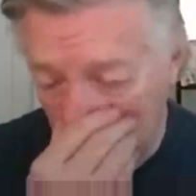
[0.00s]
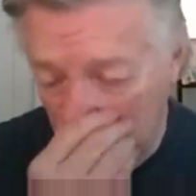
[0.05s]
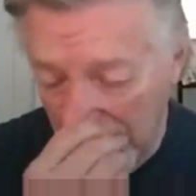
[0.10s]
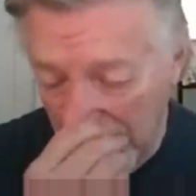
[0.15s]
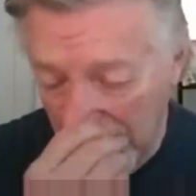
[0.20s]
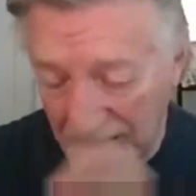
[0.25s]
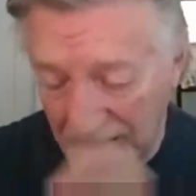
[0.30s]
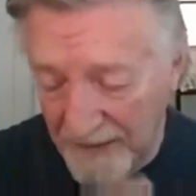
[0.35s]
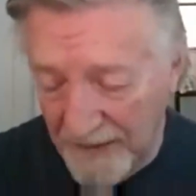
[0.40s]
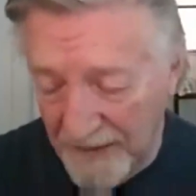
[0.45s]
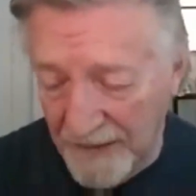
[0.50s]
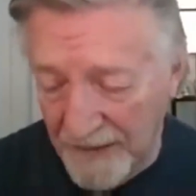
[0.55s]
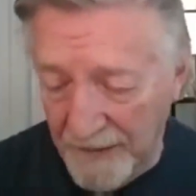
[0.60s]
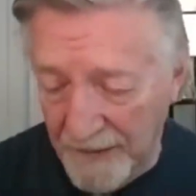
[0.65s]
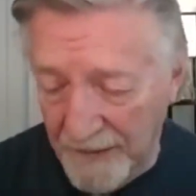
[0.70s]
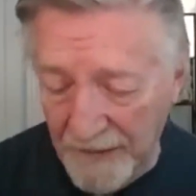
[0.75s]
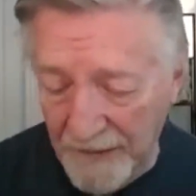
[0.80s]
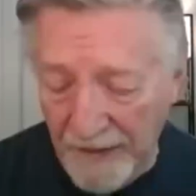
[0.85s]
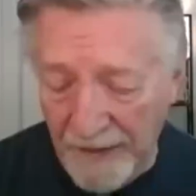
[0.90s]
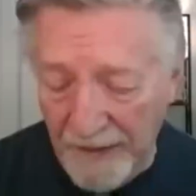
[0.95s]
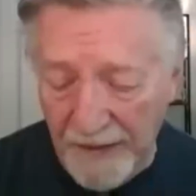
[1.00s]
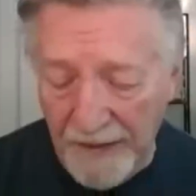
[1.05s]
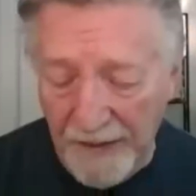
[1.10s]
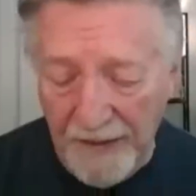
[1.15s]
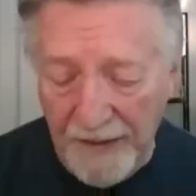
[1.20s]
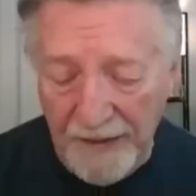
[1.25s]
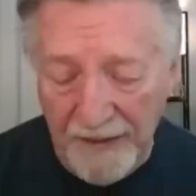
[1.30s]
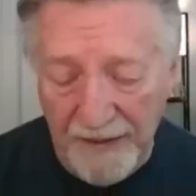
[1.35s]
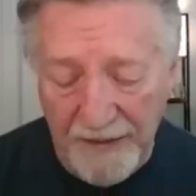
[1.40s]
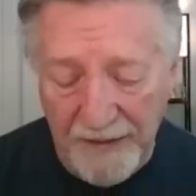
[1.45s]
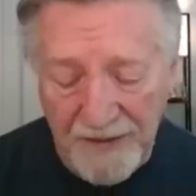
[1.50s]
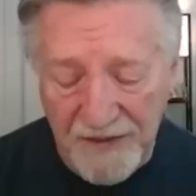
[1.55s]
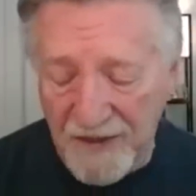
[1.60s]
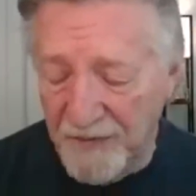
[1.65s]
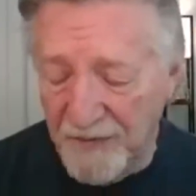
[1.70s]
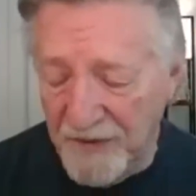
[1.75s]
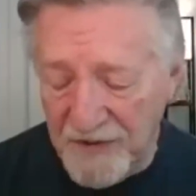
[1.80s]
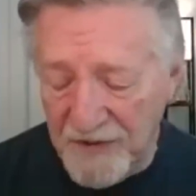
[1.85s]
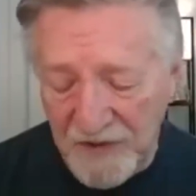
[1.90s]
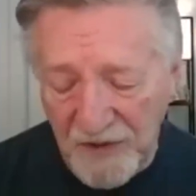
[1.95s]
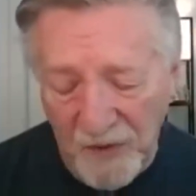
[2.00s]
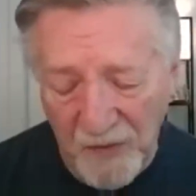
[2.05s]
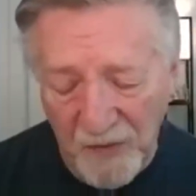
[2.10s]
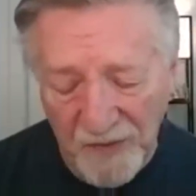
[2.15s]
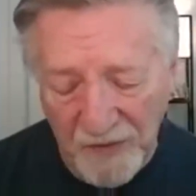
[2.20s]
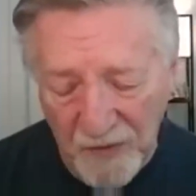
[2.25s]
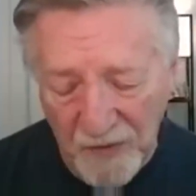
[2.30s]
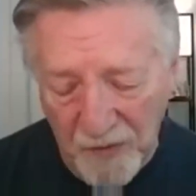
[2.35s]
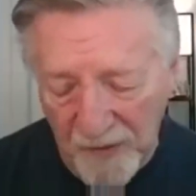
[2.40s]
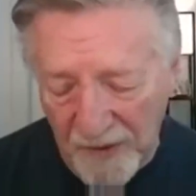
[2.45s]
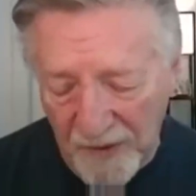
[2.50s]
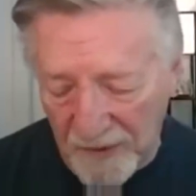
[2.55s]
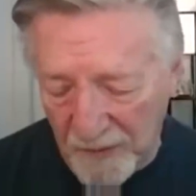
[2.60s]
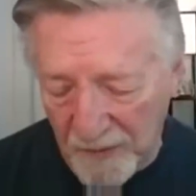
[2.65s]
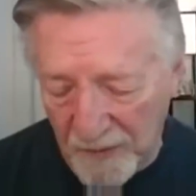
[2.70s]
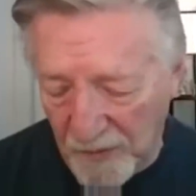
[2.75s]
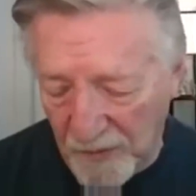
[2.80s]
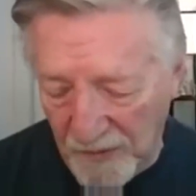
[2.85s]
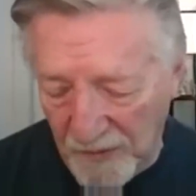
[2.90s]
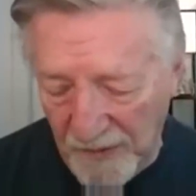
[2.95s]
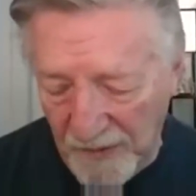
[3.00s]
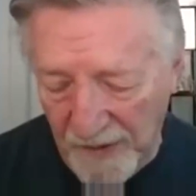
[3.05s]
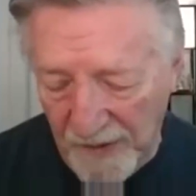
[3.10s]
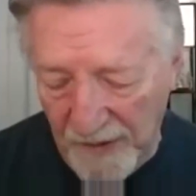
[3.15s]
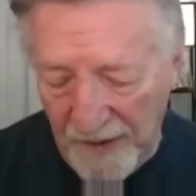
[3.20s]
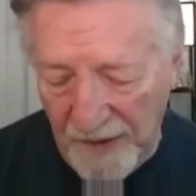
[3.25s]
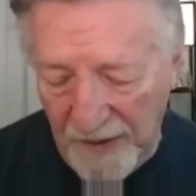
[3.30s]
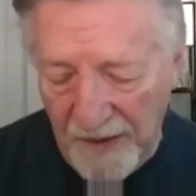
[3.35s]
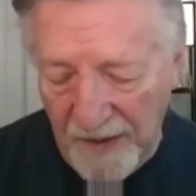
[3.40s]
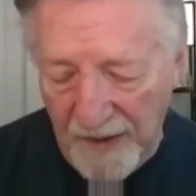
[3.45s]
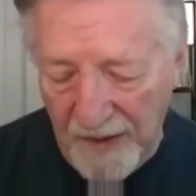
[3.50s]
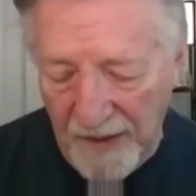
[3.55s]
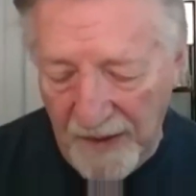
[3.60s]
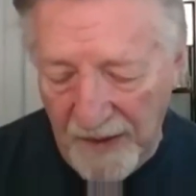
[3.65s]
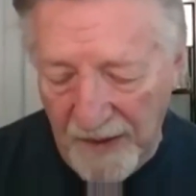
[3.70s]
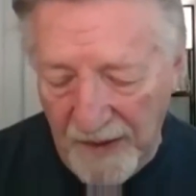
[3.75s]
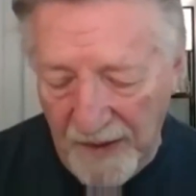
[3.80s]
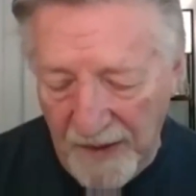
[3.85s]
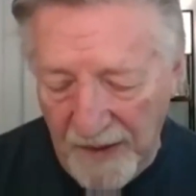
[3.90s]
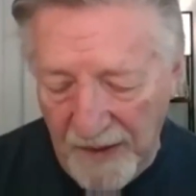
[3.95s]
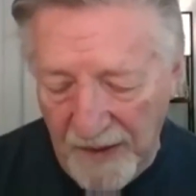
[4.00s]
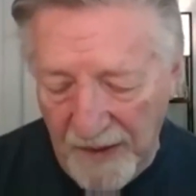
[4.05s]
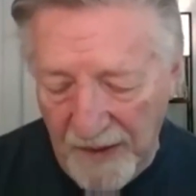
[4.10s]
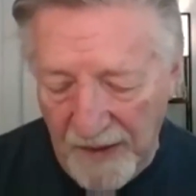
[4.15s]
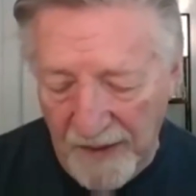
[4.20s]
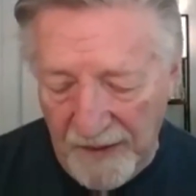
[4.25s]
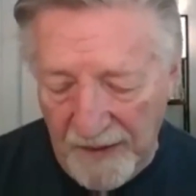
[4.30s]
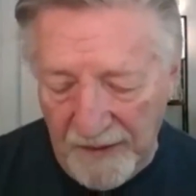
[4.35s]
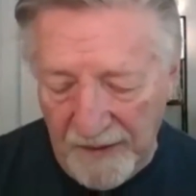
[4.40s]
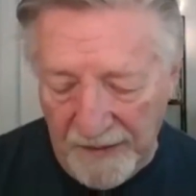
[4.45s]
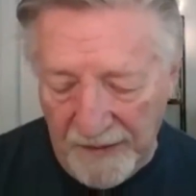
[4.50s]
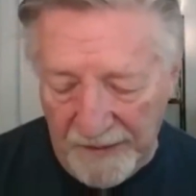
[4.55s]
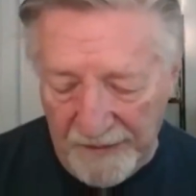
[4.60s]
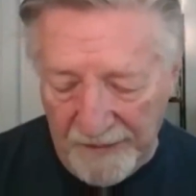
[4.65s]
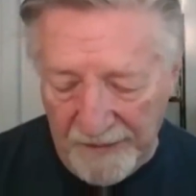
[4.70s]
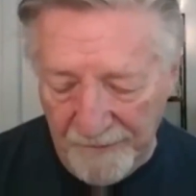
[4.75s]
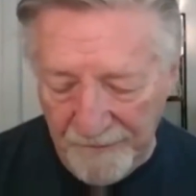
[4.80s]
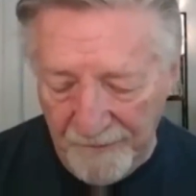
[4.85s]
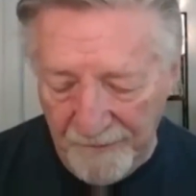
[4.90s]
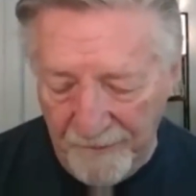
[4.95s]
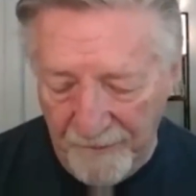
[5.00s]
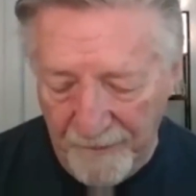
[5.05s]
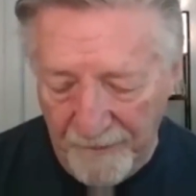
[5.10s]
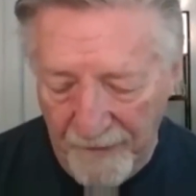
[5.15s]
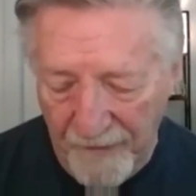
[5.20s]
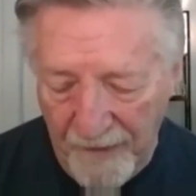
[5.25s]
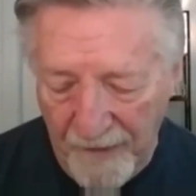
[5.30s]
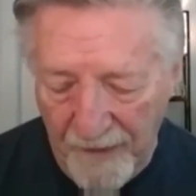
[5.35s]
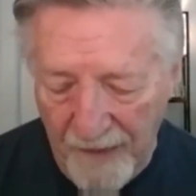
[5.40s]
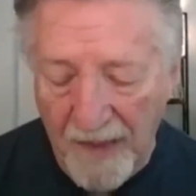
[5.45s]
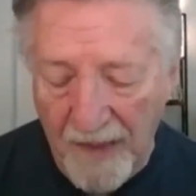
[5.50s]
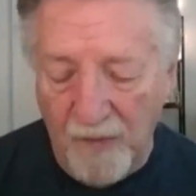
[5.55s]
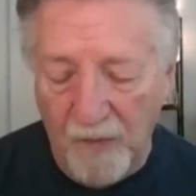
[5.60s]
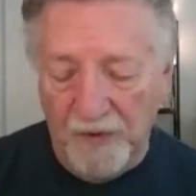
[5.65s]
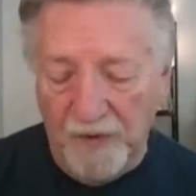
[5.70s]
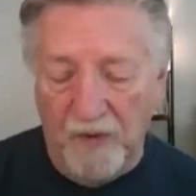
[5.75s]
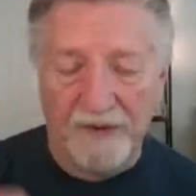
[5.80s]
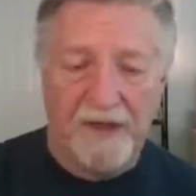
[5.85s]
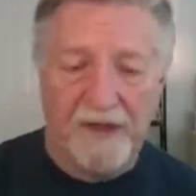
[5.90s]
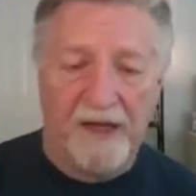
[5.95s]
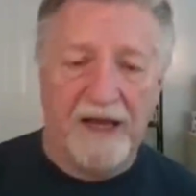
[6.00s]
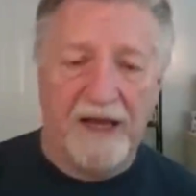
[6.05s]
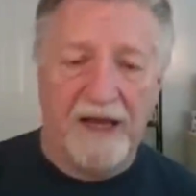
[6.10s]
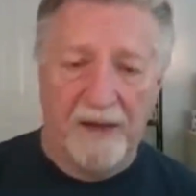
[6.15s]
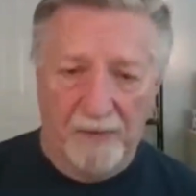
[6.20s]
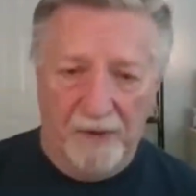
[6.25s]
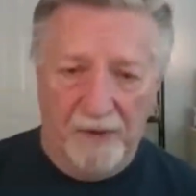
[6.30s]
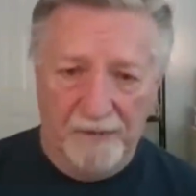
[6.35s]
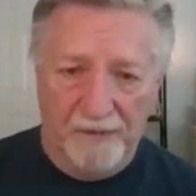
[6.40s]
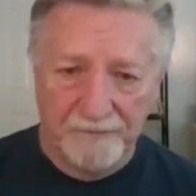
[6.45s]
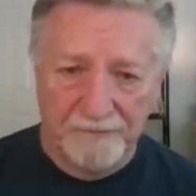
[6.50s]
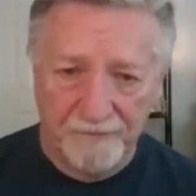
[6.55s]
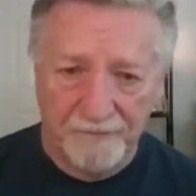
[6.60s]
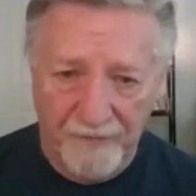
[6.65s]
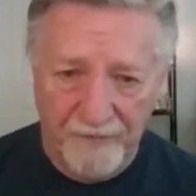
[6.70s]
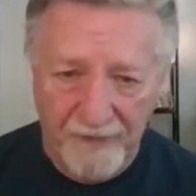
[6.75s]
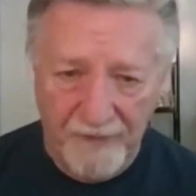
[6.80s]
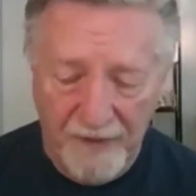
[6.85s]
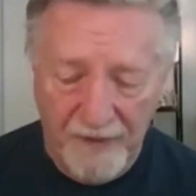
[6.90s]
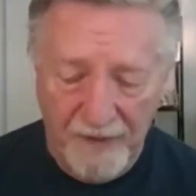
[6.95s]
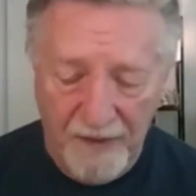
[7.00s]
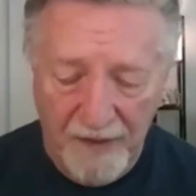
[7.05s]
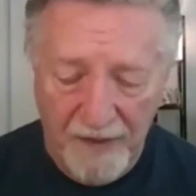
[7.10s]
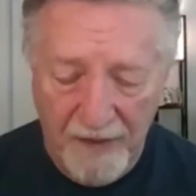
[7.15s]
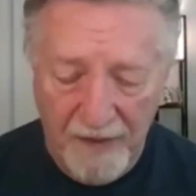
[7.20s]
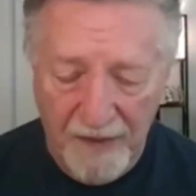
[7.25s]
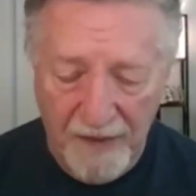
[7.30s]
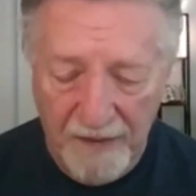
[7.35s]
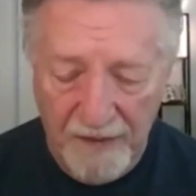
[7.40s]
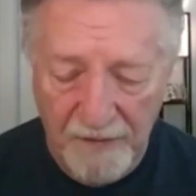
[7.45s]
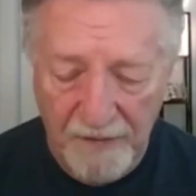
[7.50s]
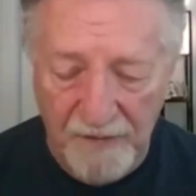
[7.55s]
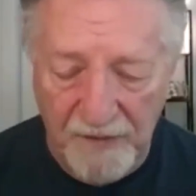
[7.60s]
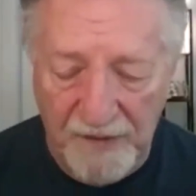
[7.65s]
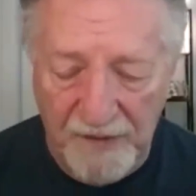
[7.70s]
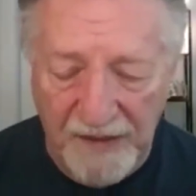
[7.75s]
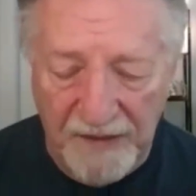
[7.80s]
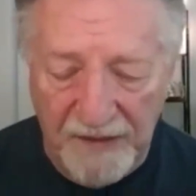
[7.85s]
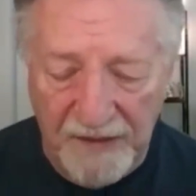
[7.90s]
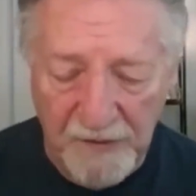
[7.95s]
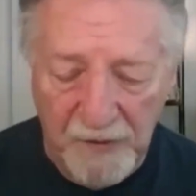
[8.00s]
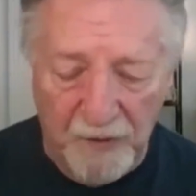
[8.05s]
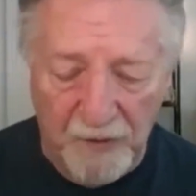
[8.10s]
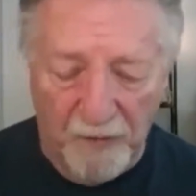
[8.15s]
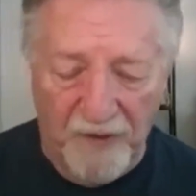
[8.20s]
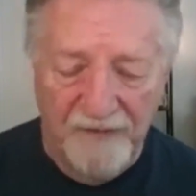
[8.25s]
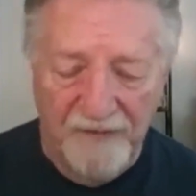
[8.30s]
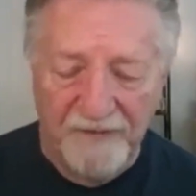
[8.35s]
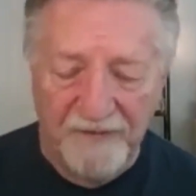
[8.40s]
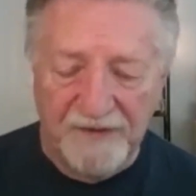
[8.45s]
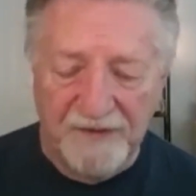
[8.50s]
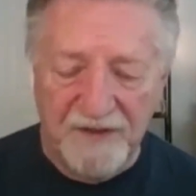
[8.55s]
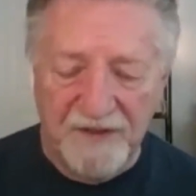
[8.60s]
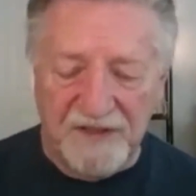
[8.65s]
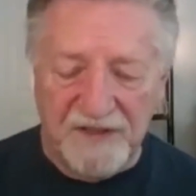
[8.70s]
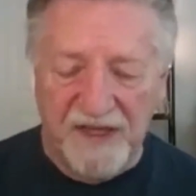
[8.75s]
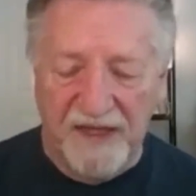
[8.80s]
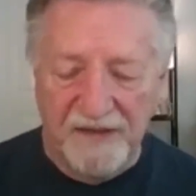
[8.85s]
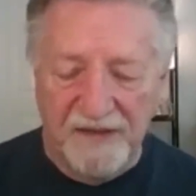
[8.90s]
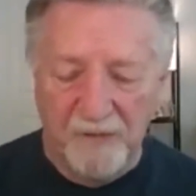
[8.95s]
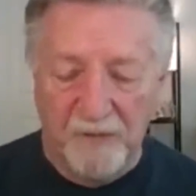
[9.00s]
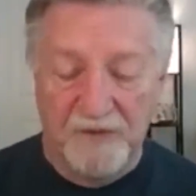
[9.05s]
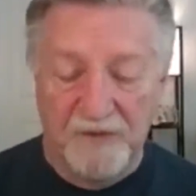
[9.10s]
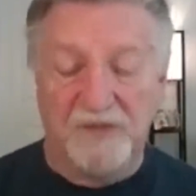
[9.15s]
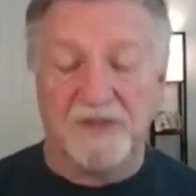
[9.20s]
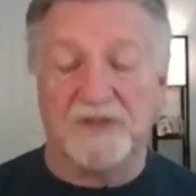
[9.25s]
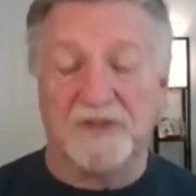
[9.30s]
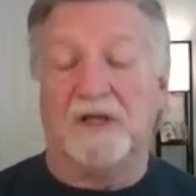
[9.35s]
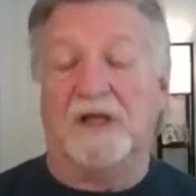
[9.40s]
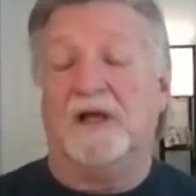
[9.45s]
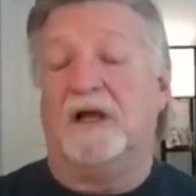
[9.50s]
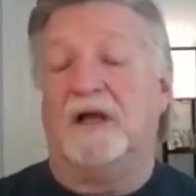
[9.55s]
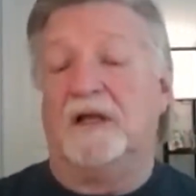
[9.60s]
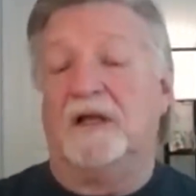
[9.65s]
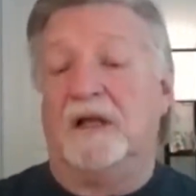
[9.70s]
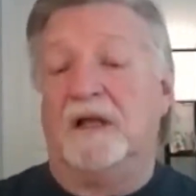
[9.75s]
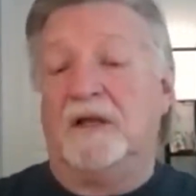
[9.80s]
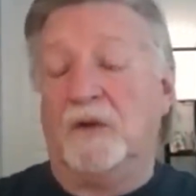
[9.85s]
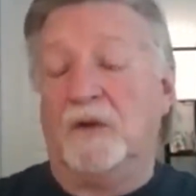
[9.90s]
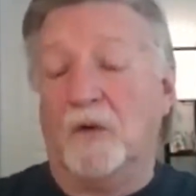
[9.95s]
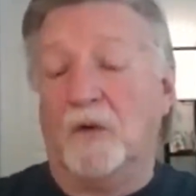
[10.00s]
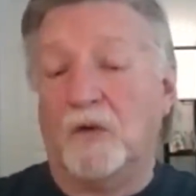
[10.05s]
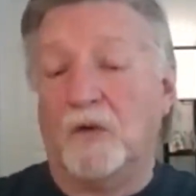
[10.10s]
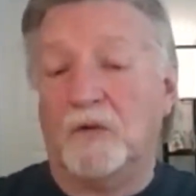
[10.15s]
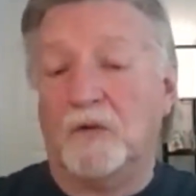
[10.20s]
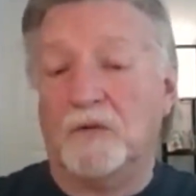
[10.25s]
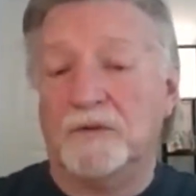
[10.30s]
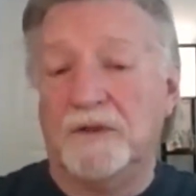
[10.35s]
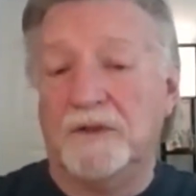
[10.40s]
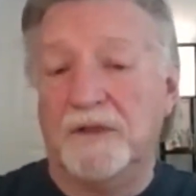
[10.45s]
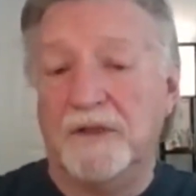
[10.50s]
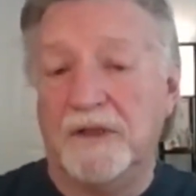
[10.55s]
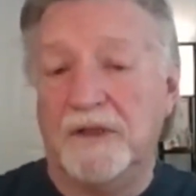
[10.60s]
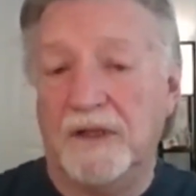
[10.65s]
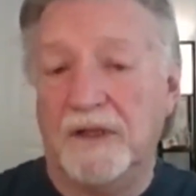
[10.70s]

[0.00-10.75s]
uh, is something so incredible. Um, when you're on camera, you get you arrive at the set, which is a, an old uh,